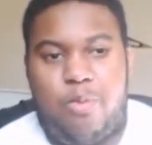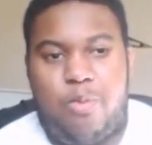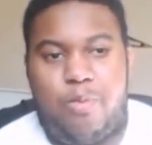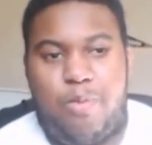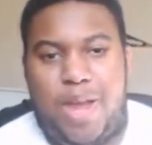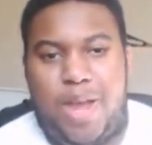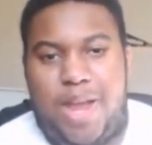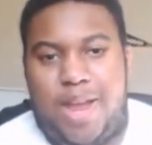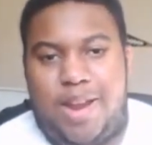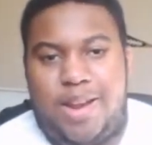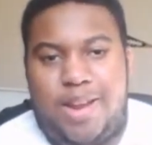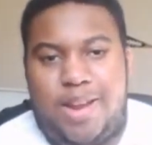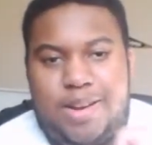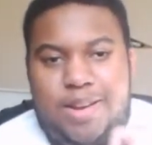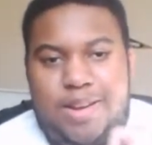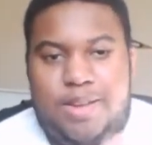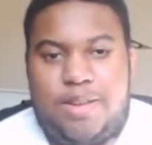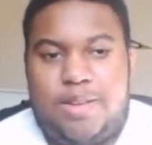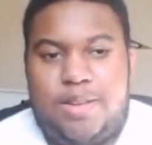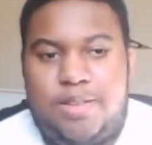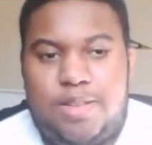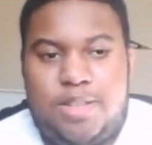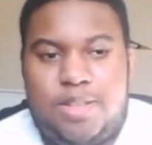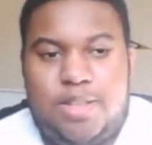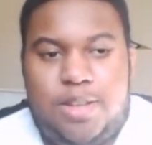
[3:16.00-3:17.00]
beginning.
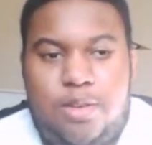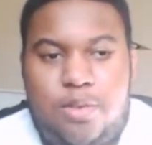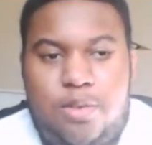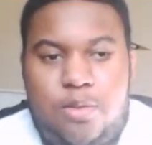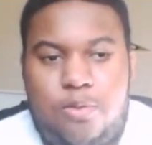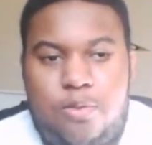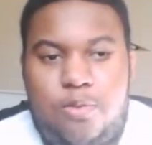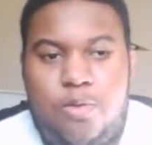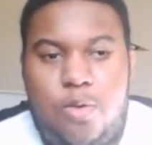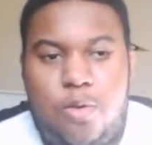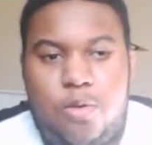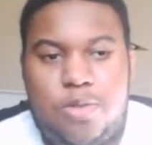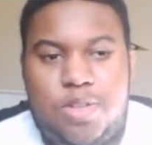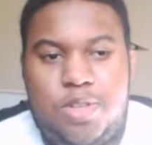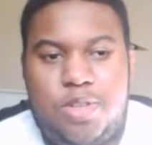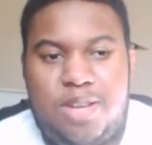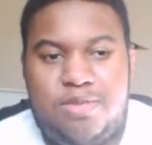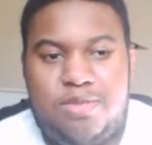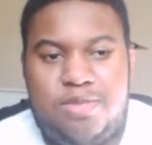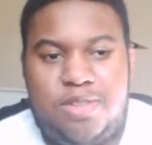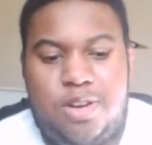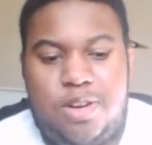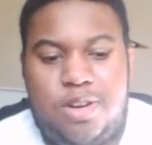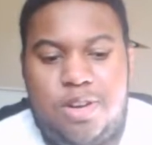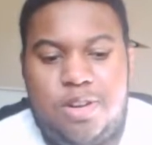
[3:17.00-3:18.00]
So, four
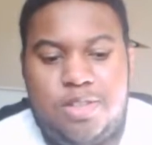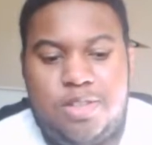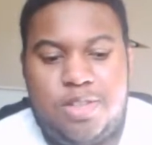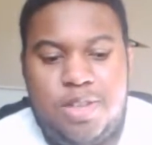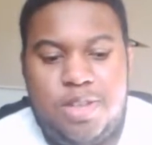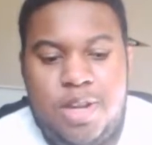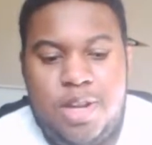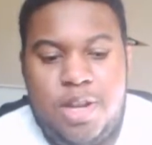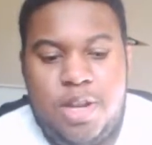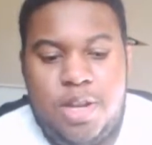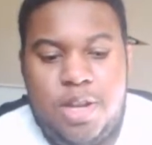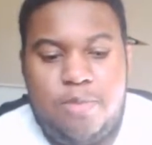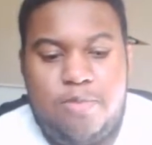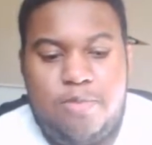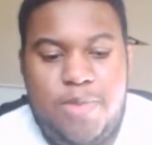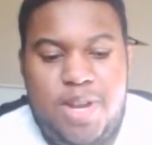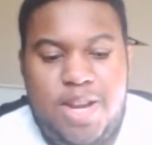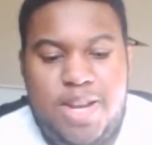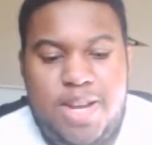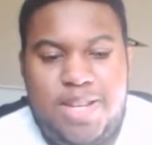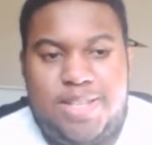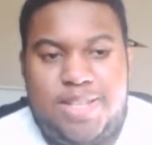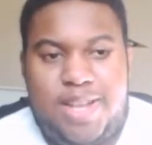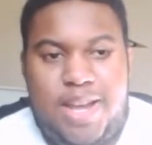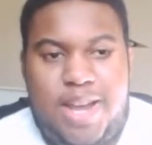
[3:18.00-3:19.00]
top stars,
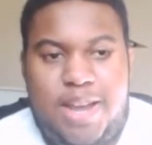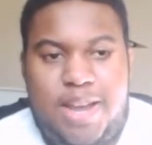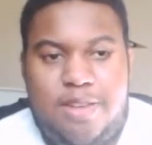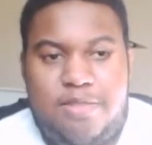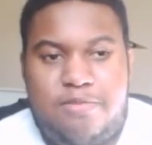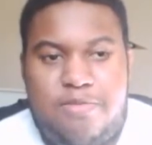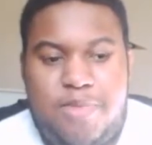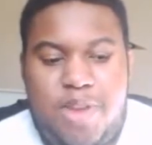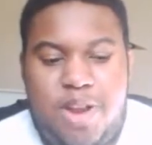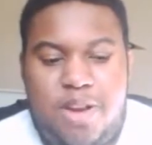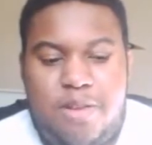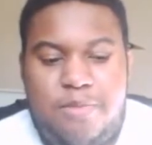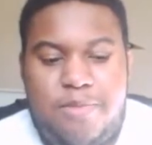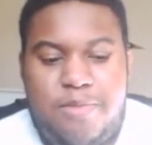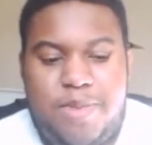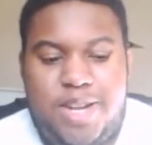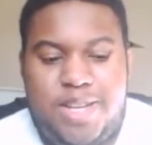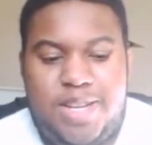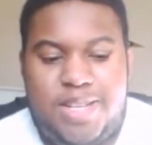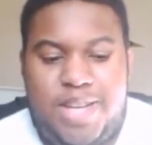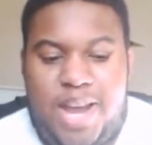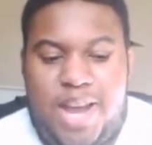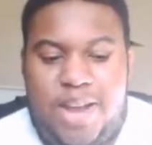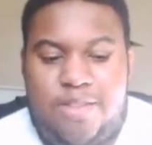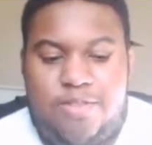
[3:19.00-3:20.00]
mere
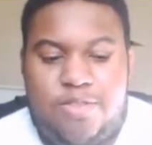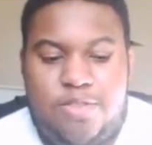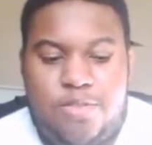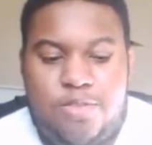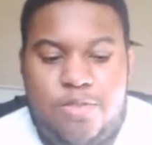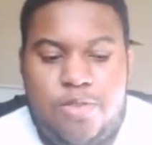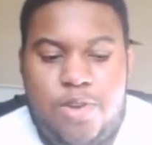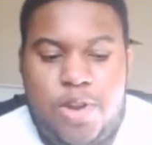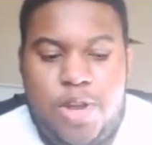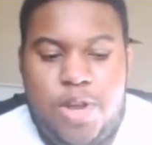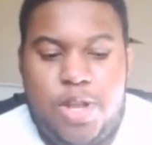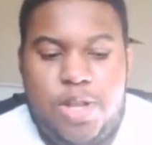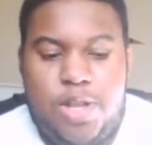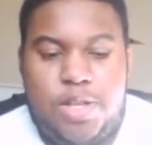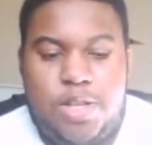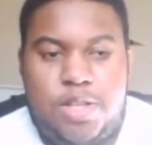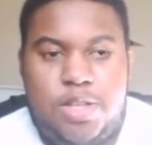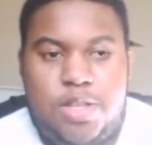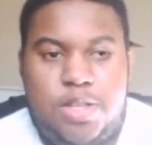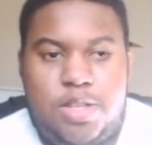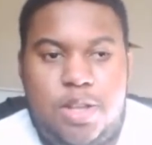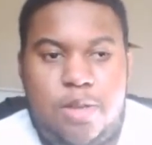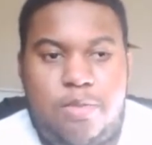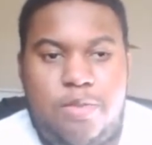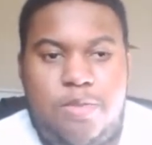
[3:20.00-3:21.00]
minutes after
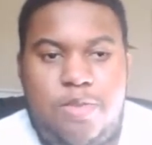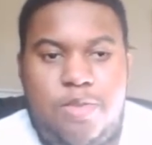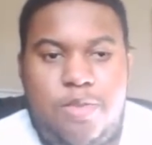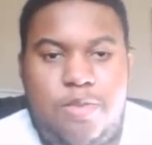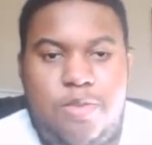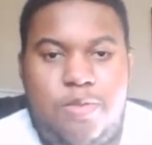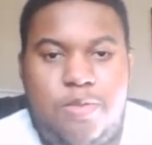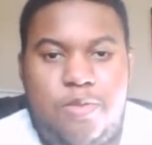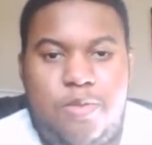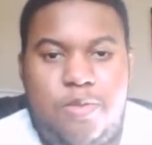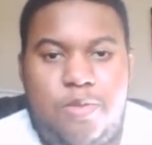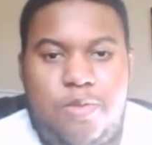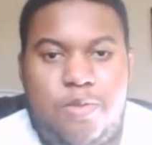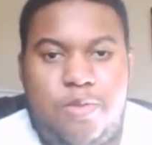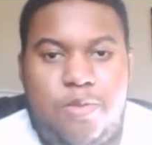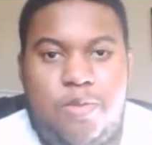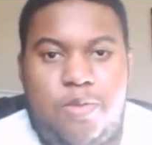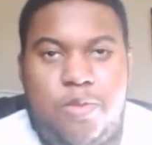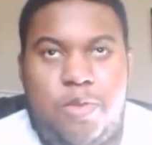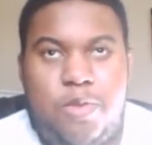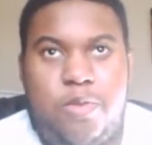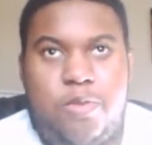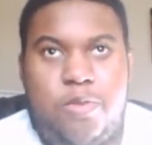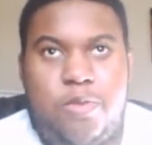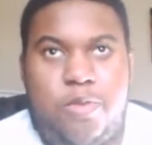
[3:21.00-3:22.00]

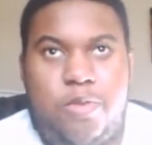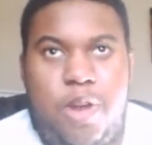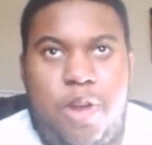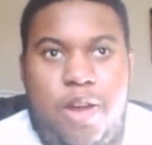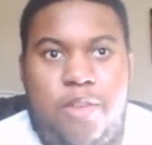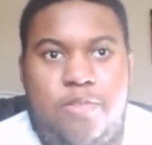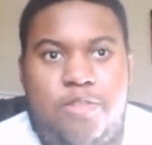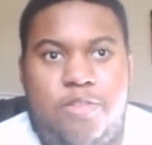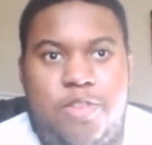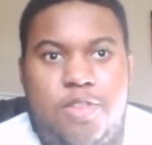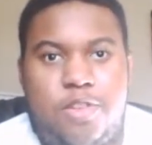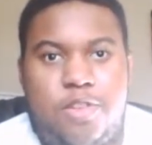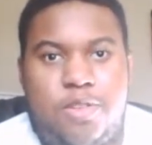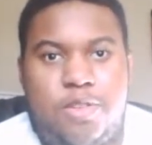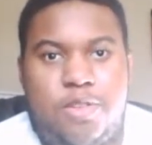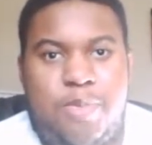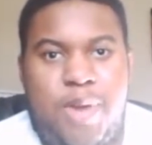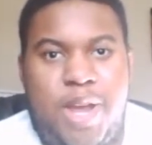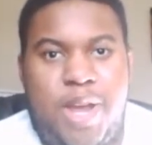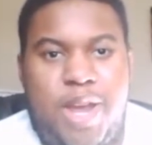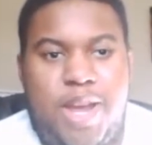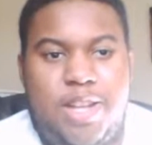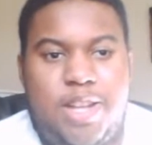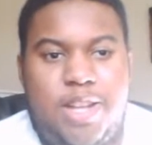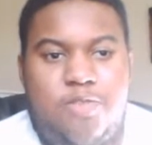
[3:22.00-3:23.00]

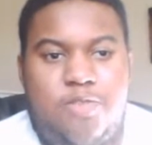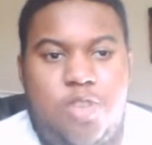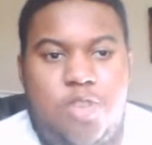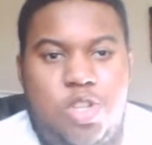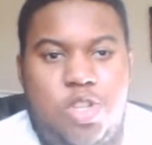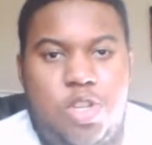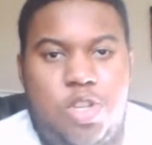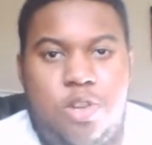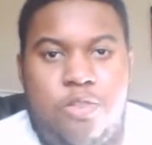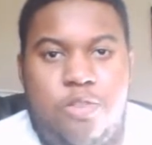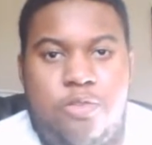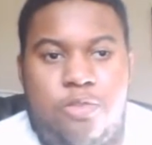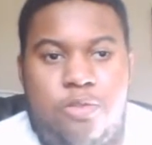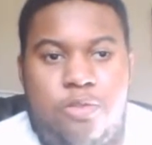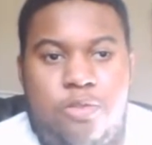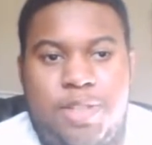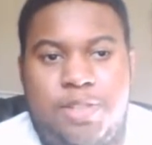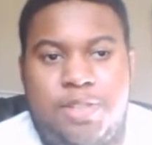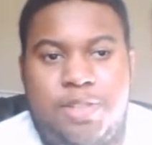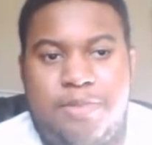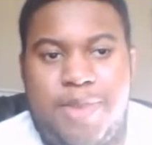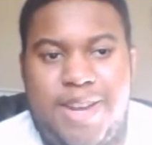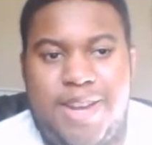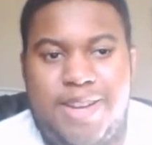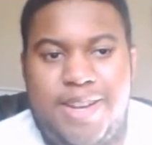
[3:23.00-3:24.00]
Japan's version of
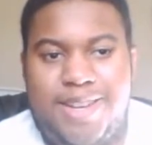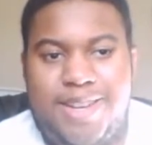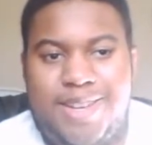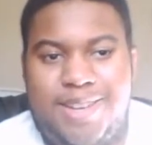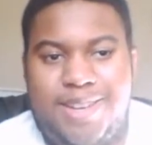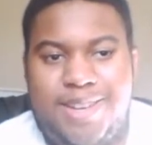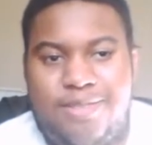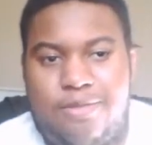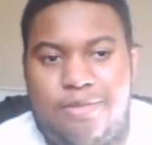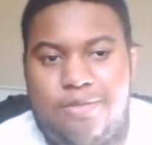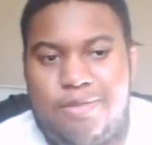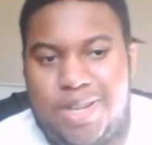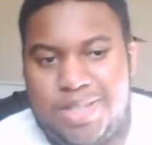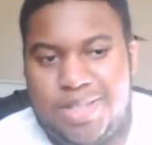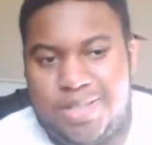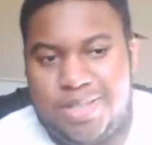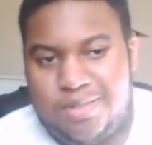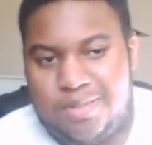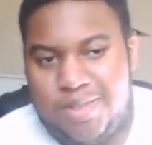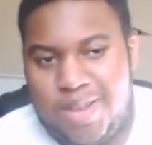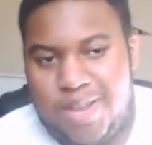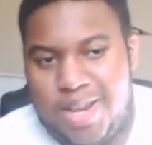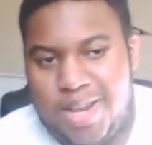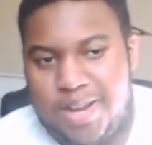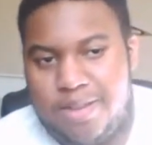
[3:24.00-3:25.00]
WrestleMania,
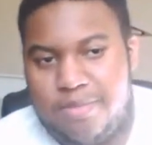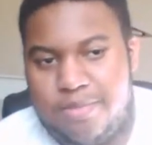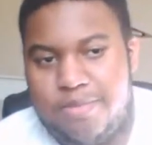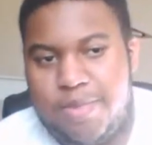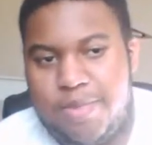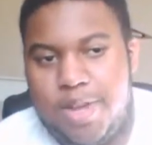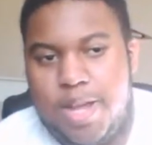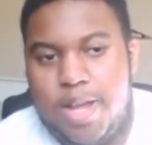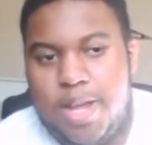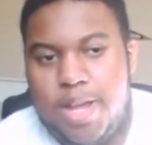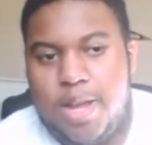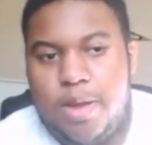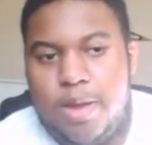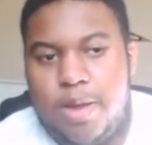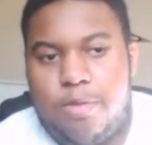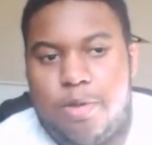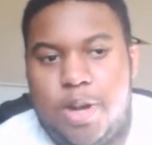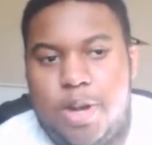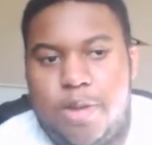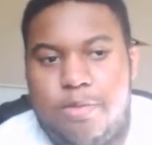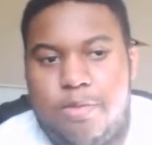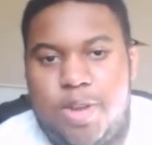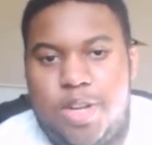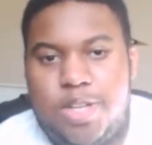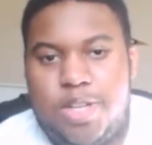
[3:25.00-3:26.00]
Wrestle Kingdom,
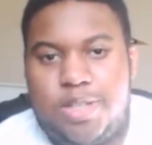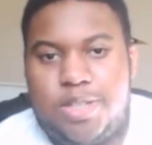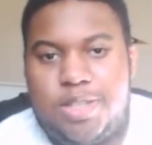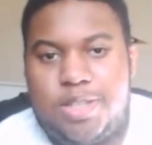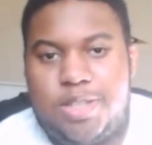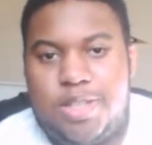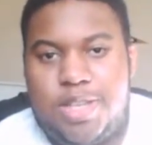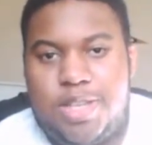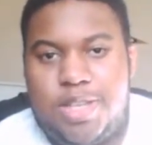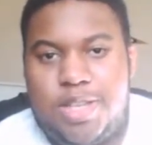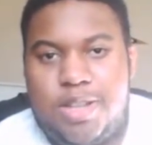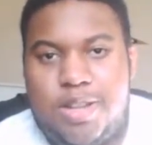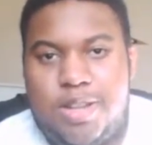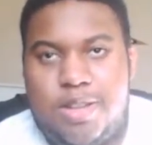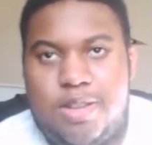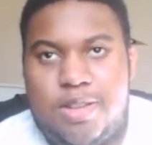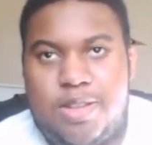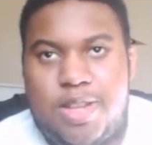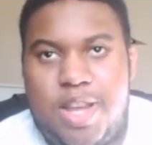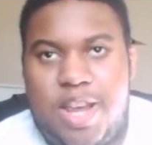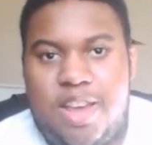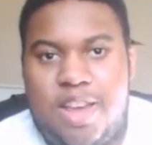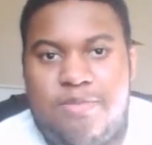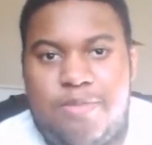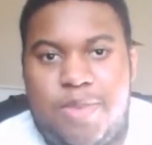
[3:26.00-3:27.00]
pretty much
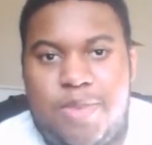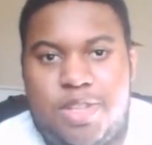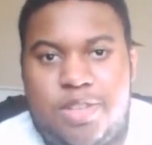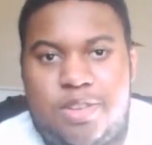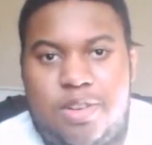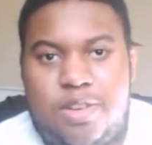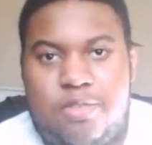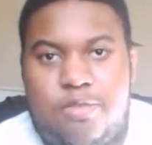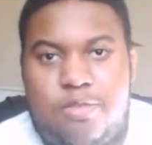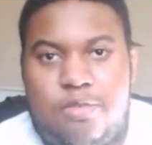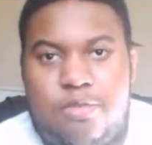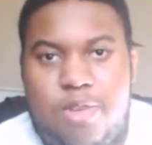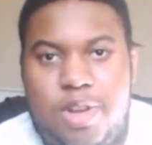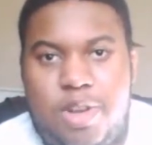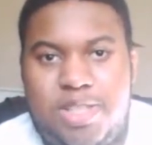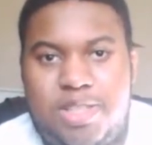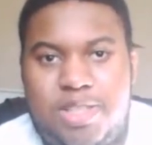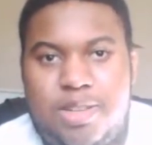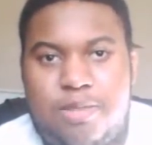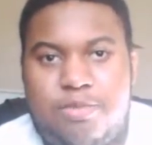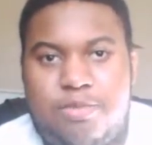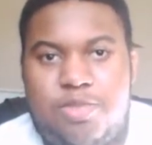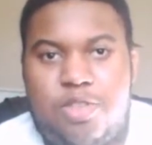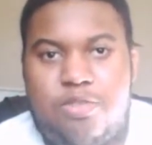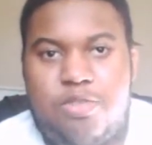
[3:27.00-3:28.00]
Dave Messler of
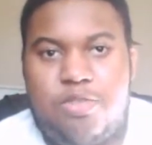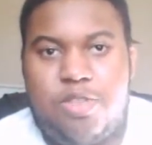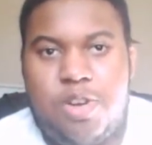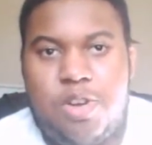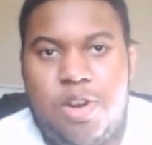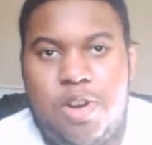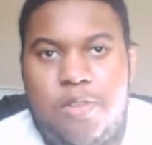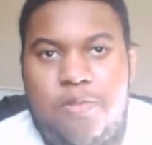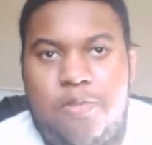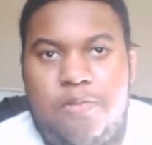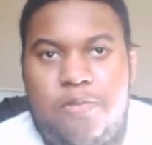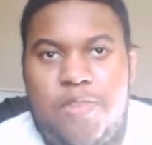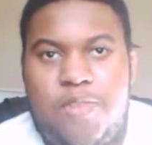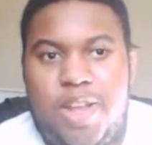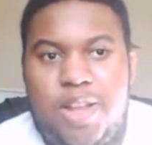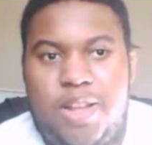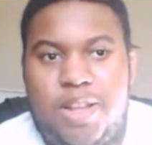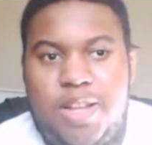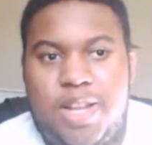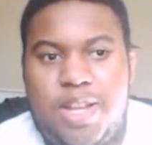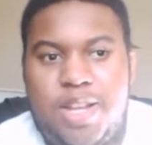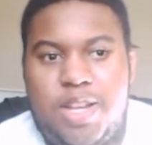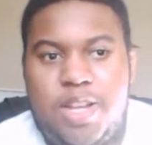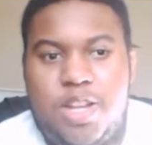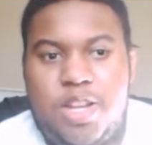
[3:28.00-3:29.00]
Wrestling Observer
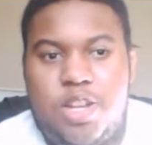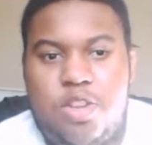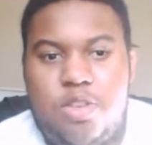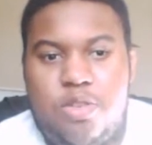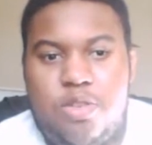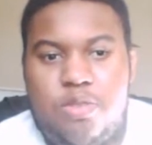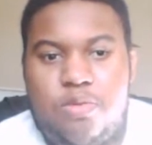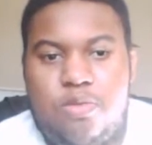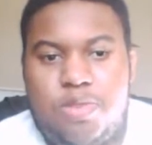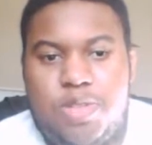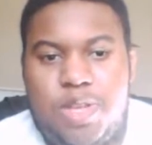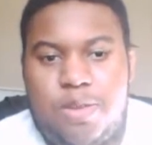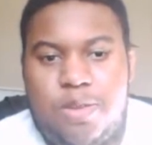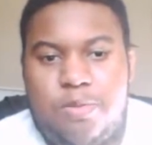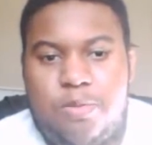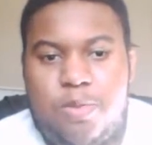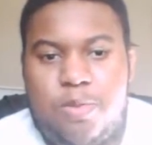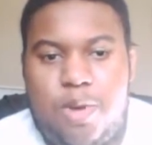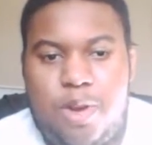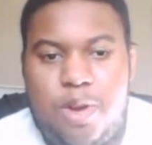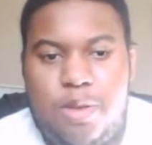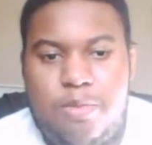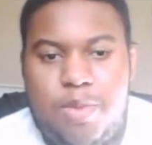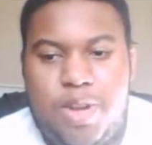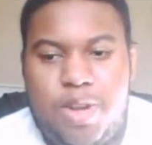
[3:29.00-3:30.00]
filled in the news,
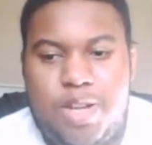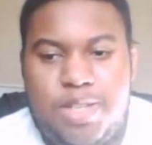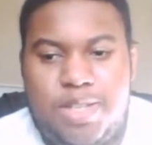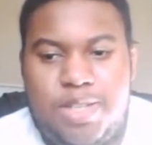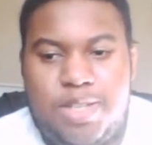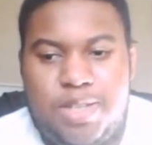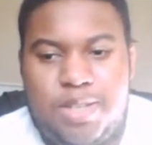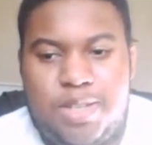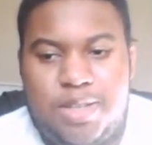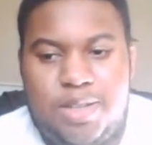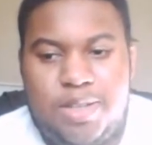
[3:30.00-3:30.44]
pretty much